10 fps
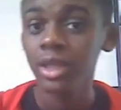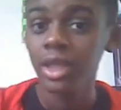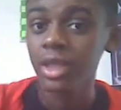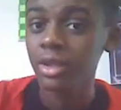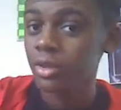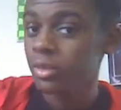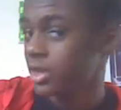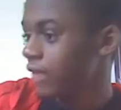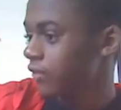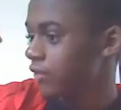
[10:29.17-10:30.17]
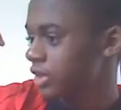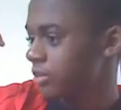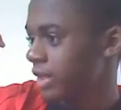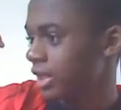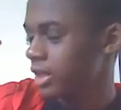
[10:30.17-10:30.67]
a little devil
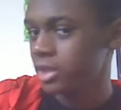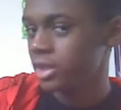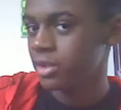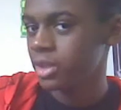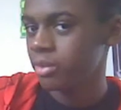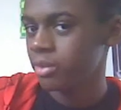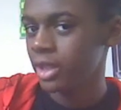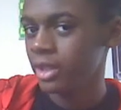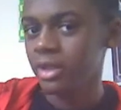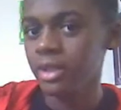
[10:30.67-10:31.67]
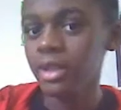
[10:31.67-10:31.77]
Spidey shows up right here,